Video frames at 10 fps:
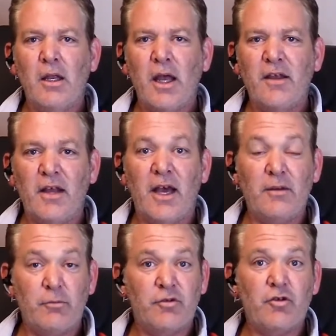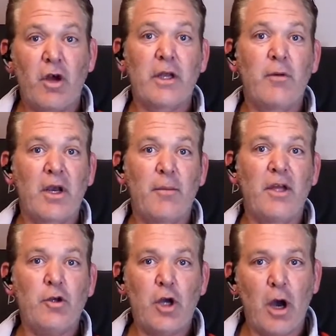I, I, strongly
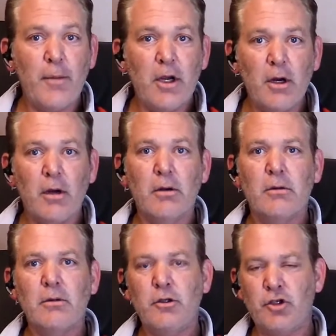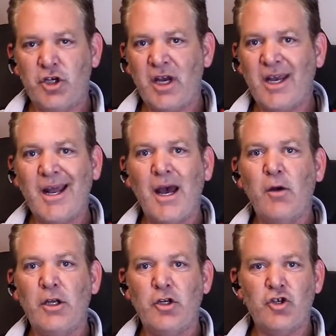recommend you come here, you check it
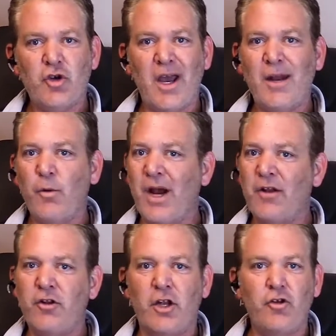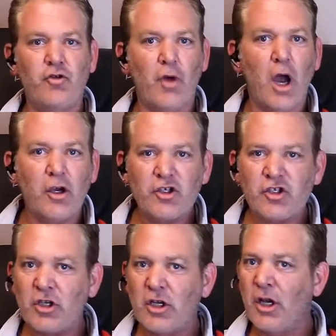out, and you try it rather than
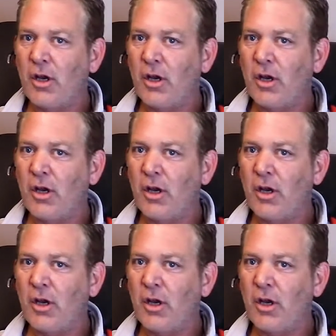drugs,